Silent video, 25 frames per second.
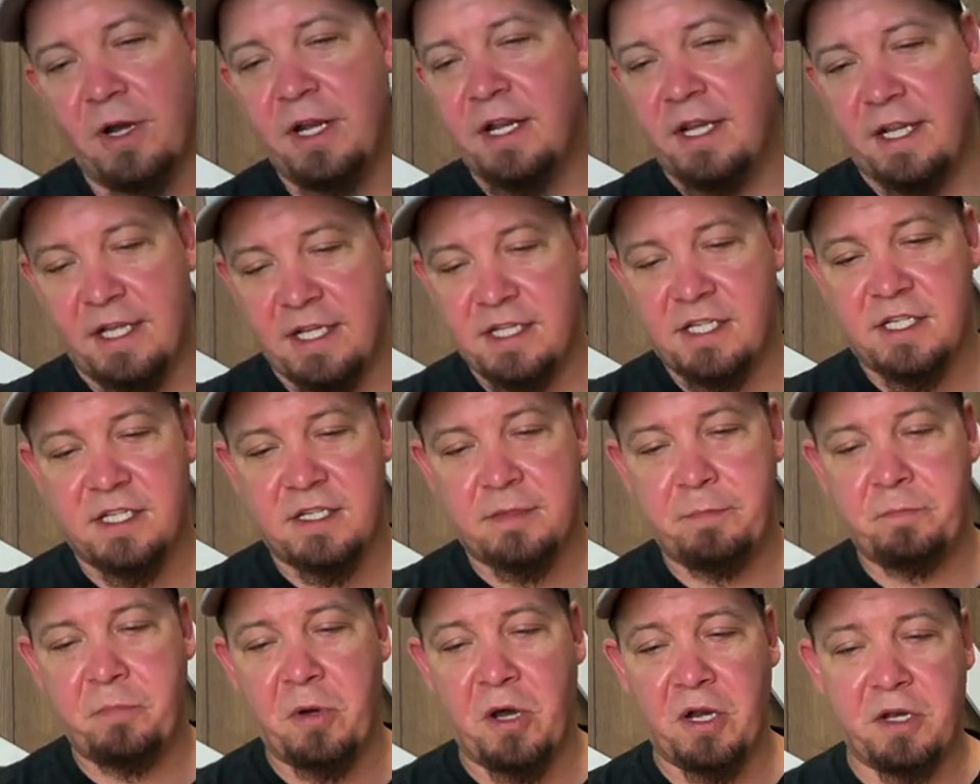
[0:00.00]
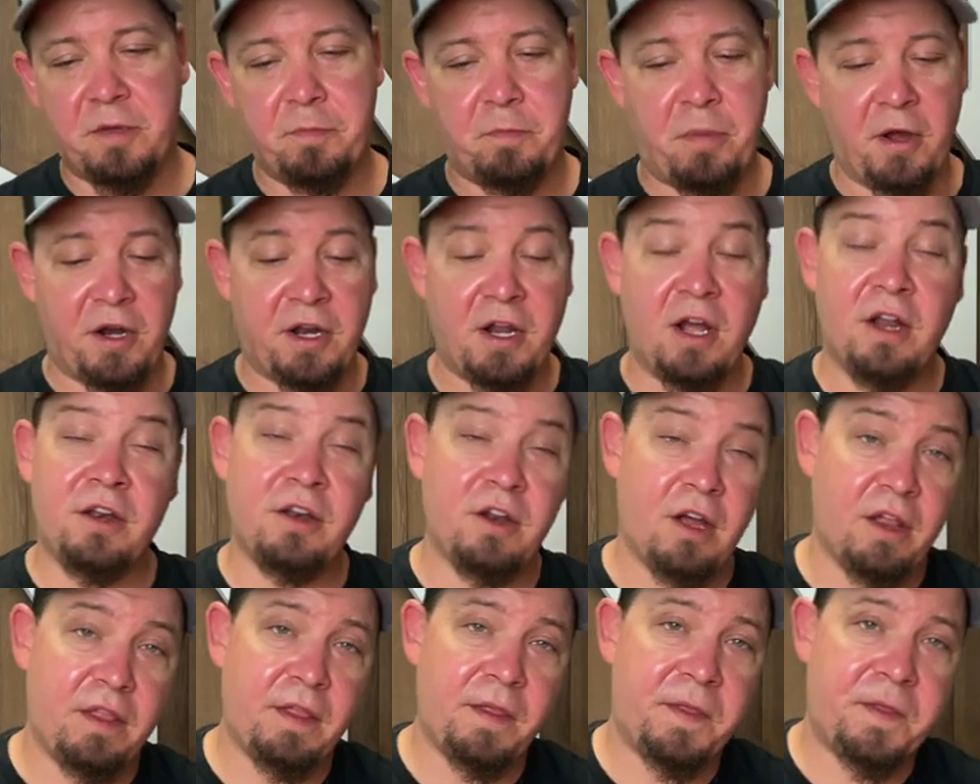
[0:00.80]
it is but but
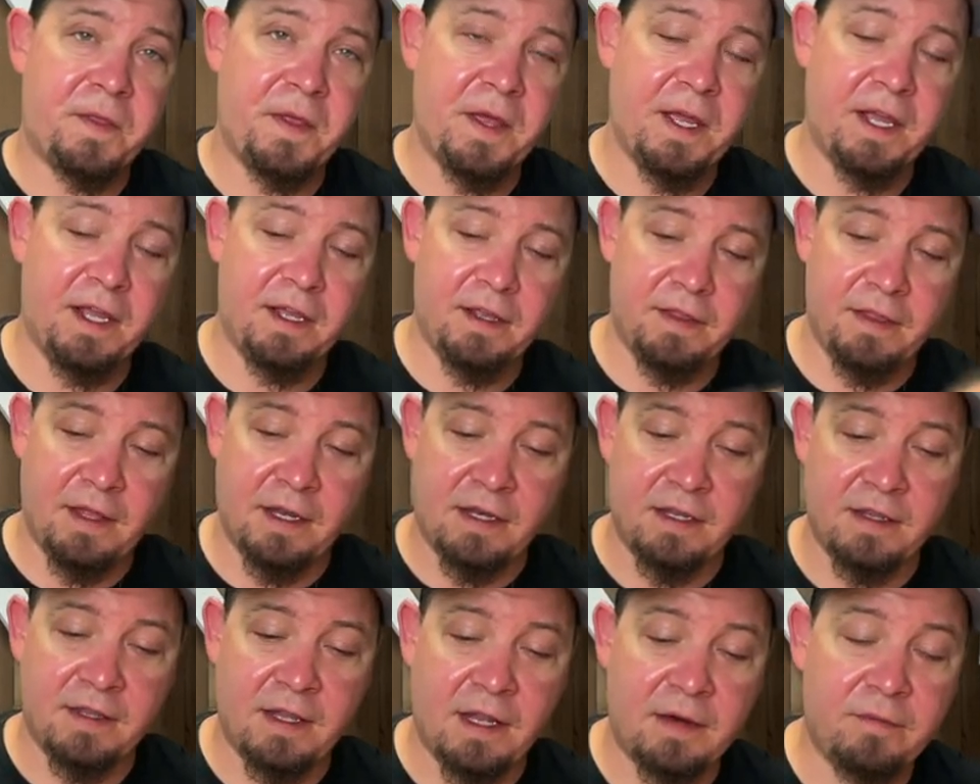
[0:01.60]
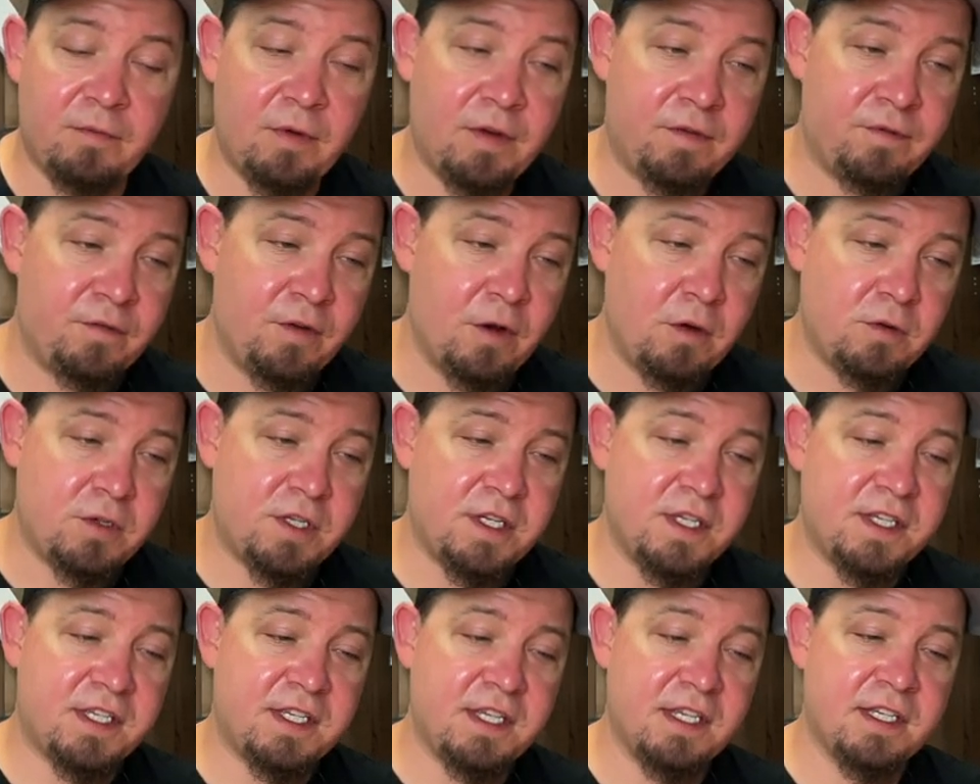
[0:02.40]
another thing that that we've
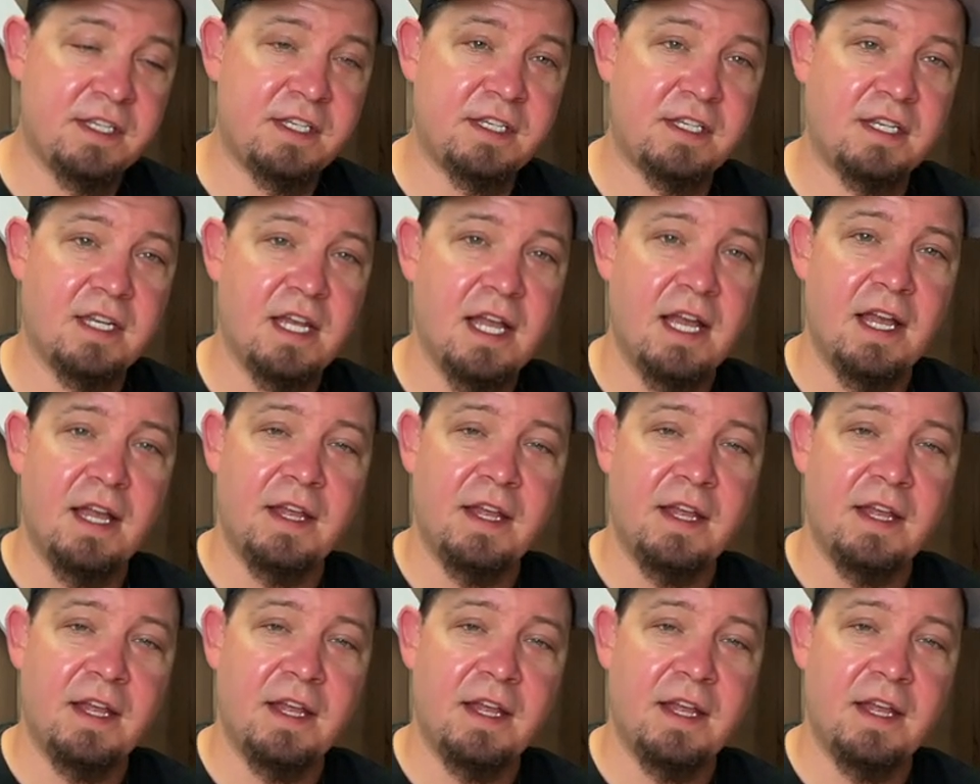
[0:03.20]
noticed is